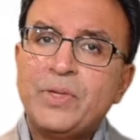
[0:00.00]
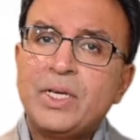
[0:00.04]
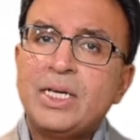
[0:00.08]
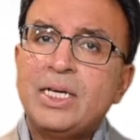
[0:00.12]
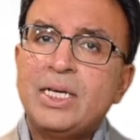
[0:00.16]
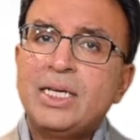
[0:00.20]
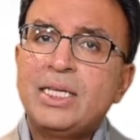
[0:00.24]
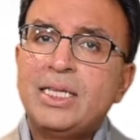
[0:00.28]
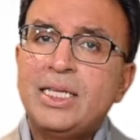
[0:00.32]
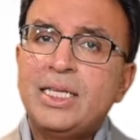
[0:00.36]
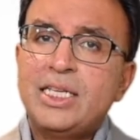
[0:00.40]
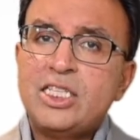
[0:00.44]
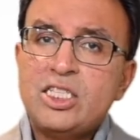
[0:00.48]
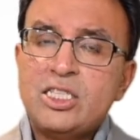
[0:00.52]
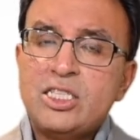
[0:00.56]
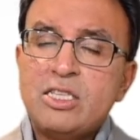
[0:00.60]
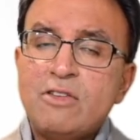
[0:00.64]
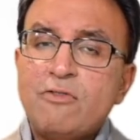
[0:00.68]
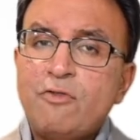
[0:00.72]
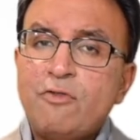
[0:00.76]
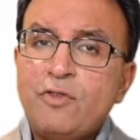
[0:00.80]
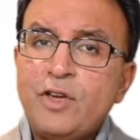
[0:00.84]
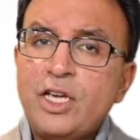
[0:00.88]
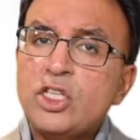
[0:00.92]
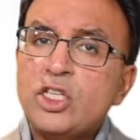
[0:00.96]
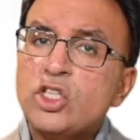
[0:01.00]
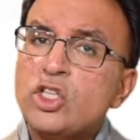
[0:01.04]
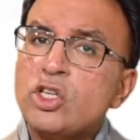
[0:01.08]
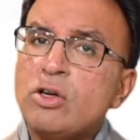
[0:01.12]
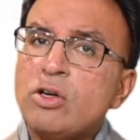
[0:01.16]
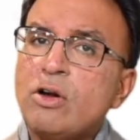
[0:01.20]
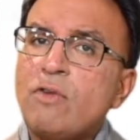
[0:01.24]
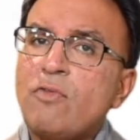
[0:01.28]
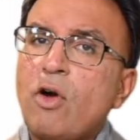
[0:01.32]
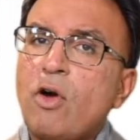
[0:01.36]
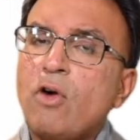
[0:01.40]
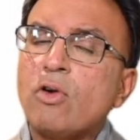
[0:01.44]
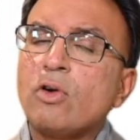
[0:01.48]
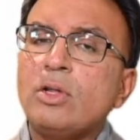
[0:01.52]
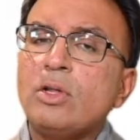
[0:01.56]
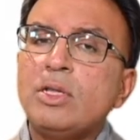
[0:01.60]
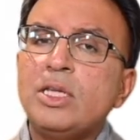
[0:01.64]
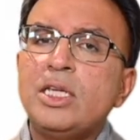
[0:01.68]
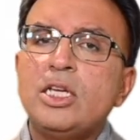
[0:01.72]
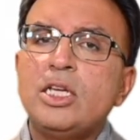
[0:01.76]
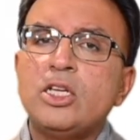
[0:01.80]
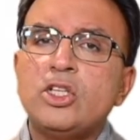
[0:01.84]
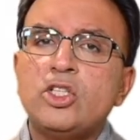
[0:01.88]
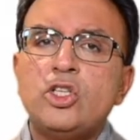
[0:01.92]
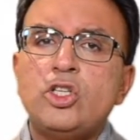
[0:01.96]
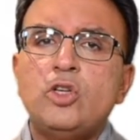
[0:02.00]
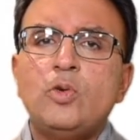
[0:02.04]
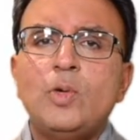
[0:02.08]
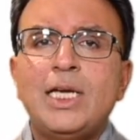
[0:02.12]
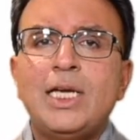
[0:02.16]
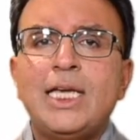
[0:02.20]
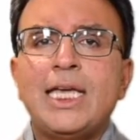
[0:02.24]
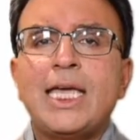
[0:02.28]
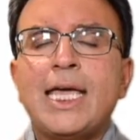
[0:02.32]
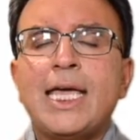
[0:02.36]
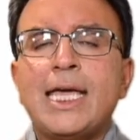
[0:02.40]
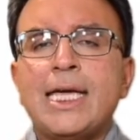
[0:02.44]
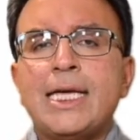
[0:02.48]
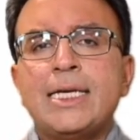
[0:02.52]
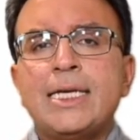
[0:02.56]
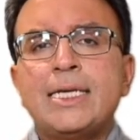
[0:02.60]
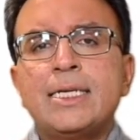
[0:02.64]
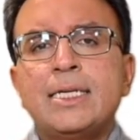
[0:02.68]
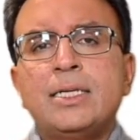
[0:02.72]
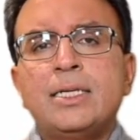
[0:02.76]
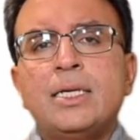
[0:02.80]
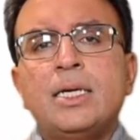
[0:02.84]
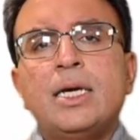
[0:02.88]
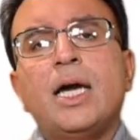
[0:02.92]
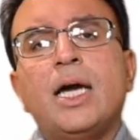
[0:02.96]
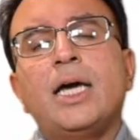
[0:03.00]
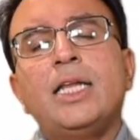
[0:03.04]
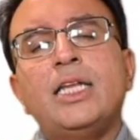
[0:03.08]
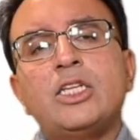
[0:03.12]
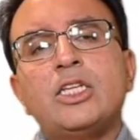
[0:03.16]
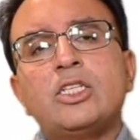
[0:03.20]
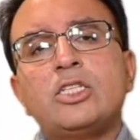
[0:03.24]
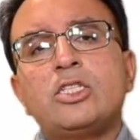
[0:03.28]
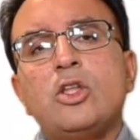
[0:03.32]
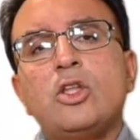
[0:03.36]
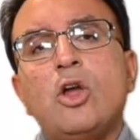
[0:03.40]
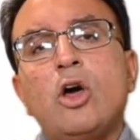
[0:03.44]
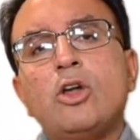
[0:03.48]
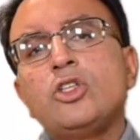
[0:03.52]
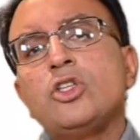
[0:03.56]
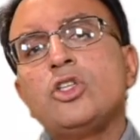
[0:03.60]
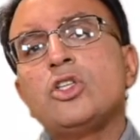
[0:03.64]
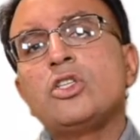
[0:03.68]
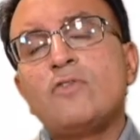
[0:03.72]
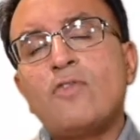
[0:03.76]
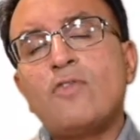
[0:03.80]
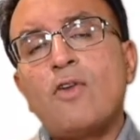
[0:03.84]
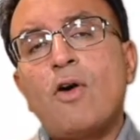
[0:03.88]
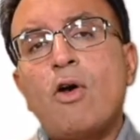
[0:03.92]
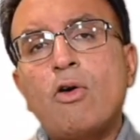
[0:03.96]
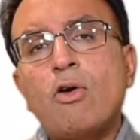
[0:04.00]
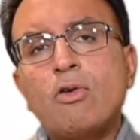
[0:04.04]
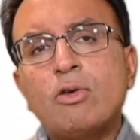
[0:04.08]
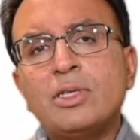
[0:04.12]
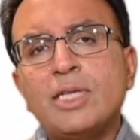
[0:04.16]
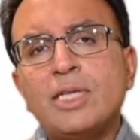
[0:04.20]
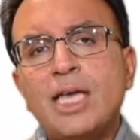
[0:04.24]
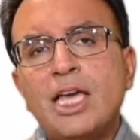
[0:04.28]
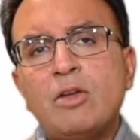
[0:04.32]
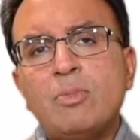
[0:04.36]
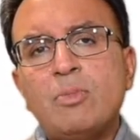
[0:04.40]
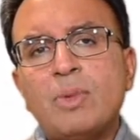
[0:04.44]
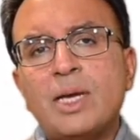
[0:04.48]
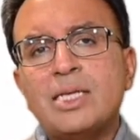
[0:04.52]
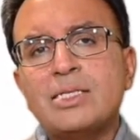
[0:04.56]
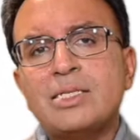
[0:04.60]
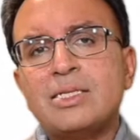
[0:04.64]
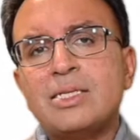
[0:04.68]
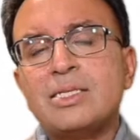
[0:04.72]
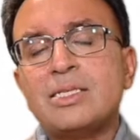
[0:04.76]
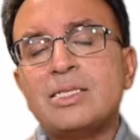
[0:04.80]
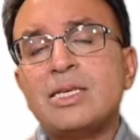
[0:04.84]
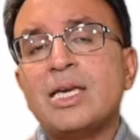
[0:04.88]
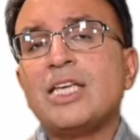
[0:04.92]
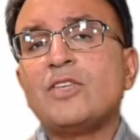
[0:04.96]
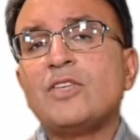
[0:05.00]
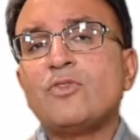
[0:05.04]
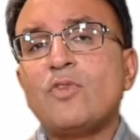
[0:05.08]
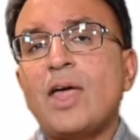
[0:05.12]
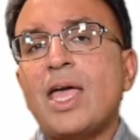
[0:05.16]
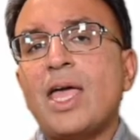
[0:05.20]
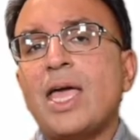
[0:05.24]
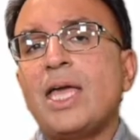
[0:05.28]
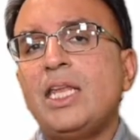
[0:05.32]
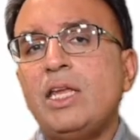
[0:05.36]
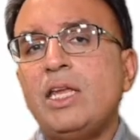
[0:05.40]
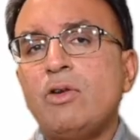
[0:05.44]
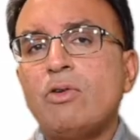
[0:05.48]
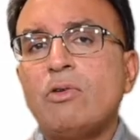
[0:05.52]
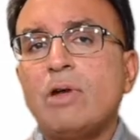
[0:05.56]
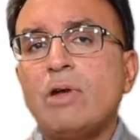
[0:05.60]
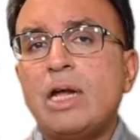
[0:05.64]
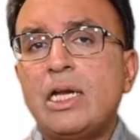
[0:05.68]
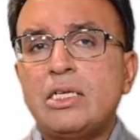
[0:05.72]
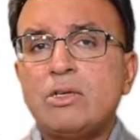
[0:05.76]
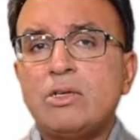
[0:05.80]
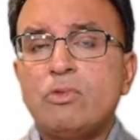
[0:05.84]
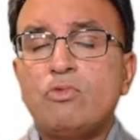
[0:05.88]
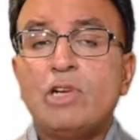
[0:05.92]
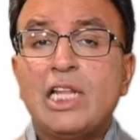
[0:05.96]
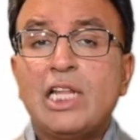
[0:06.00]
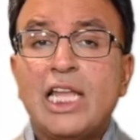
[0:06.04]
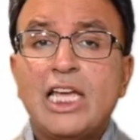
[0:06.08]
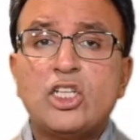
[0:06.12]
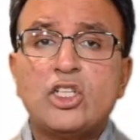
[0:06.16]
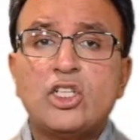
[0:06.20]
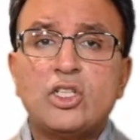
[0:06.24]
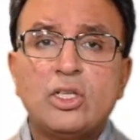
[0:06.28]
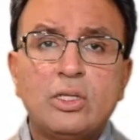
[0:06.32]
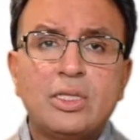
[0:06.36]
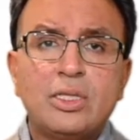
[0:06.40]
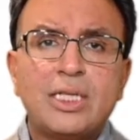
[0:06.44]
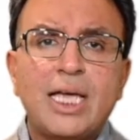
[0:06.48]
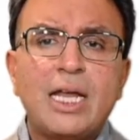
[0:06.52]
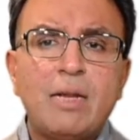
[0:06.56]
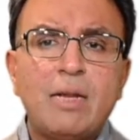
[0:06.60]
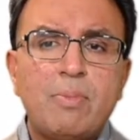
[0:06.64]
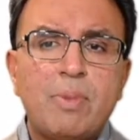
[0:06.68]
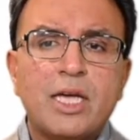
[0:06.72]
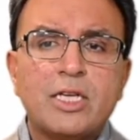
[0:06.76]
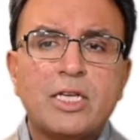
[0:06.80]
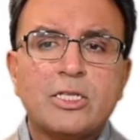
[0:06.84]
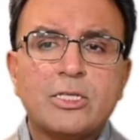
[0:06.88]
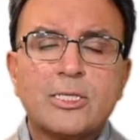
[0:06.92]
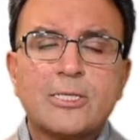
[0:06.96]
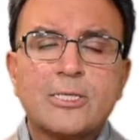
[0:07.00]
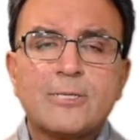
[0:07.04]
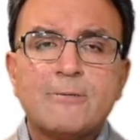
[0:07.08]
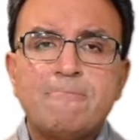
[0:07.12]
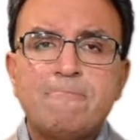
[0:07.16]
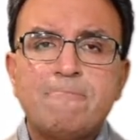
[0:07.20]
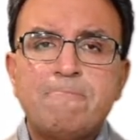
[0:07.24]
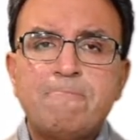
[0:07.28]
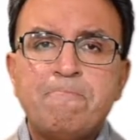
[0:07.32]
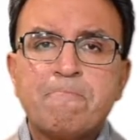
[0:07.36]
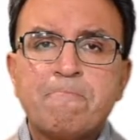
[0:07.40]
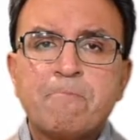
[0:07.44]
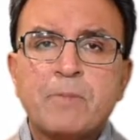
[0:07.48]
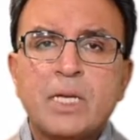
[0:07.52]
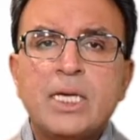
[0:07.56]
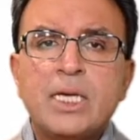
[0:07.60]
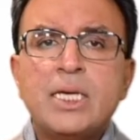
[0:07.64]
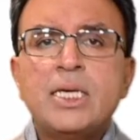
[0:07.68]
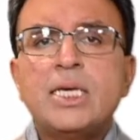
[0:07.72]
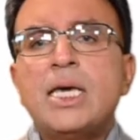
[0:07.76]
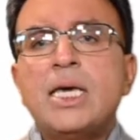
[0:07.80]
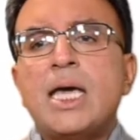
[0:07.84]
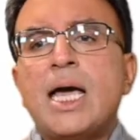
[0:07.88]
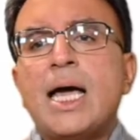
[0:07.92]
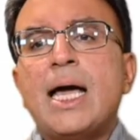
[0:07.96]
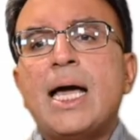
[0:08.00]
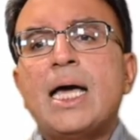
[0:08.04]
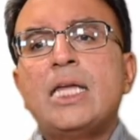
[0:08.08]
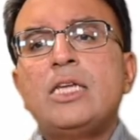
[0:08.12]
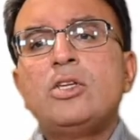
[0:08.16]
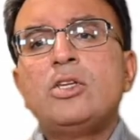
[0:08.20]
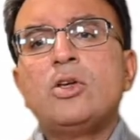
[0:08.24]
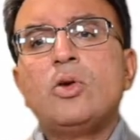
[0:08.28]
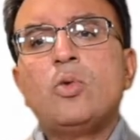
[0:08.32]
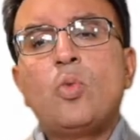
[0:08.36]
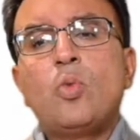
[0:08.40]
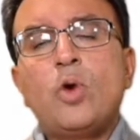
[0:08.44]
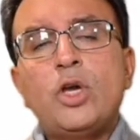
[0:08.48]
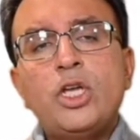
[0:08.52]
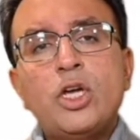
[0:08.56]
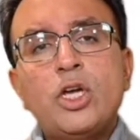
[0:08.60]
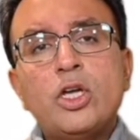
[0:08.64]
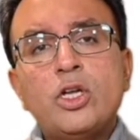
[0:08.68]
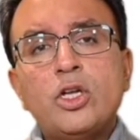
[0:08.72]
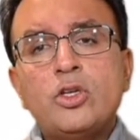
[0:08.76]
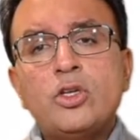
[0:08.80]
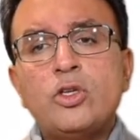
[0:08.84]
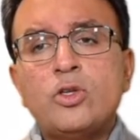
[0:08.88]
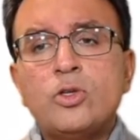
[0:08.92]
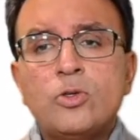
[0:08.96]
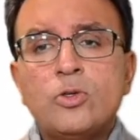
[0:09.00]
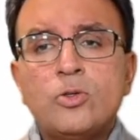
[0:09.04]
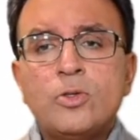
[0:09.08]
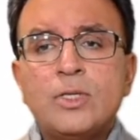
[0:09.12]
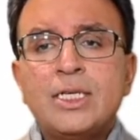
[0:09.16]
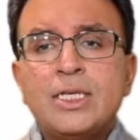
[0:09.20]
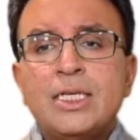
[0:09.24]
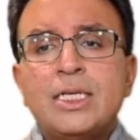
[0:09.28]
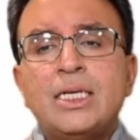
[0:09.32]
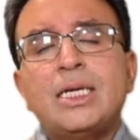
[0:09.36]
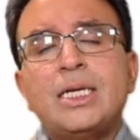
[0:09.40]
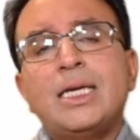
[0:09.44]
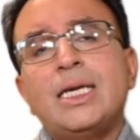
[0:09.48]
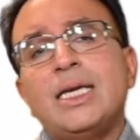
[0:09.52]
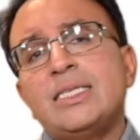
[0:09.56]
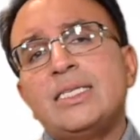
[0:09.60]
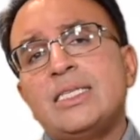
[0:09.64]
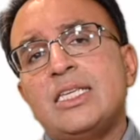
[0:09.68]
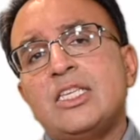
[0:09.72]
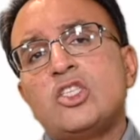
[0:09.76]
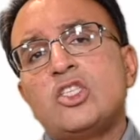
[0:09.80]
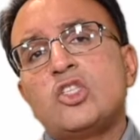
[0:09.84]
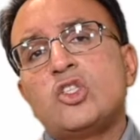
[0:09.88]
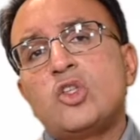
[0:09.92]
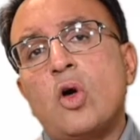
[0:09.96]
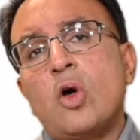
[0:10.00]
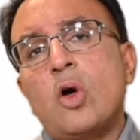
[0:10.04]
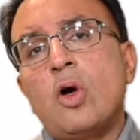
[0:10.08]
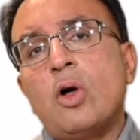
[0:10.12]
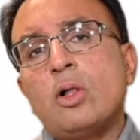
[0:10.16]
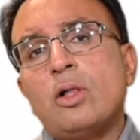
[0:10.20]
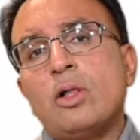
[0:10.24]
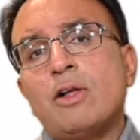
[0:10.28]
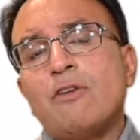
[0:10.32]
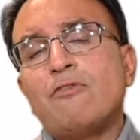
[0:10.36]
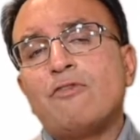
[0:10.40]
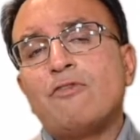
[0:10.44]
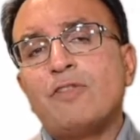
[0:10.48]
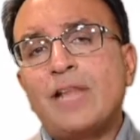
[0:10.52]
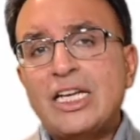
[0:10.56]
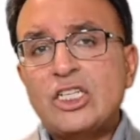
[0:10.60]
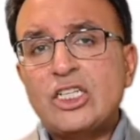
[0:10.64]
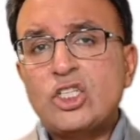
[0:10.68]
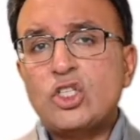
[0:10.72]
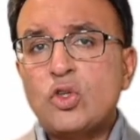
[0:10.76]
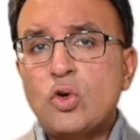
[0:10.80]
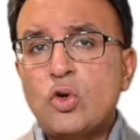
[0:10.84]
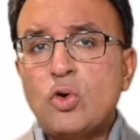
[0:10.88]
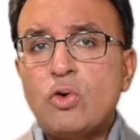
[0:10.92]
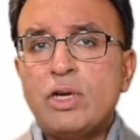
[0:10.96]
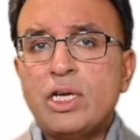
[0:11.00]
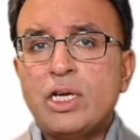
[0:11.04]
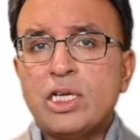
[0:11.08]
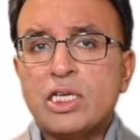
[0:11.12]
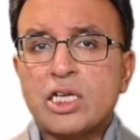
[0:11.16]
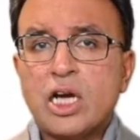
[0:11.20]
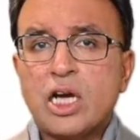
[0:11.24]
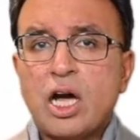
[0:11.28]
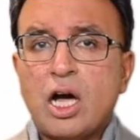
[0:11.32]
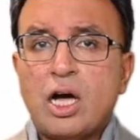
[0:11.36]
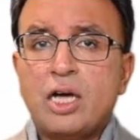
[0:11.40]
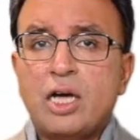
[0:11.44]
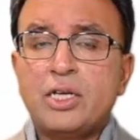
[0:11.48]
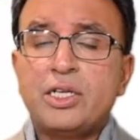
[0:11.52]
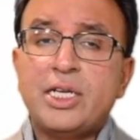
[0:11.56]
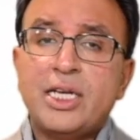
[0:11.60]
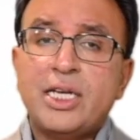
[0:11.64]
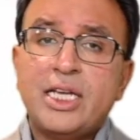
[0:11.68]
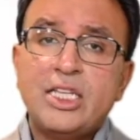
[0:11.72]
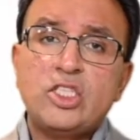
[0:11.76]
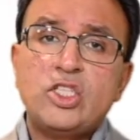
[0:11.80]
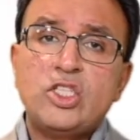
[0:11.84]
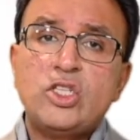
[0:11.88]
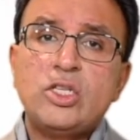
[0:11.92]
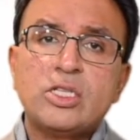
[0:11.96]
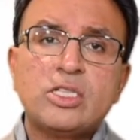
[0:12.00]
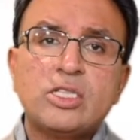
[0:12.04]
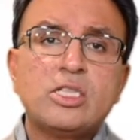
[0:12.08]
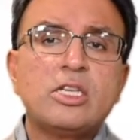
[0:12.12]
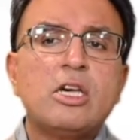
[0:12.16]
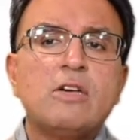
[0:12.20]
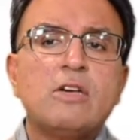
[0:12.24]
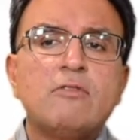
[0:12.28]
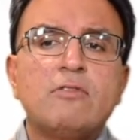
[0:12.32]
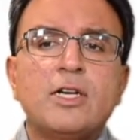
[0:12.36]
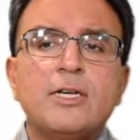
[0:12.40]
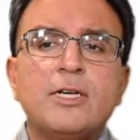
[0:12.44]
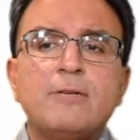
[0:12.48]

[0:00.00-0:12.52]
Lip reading: This is a feature of Oracle Linux UEK, and it's not just for Oracle databases, it's for any relational database. And what you're going to do is install a flash storage card into your server,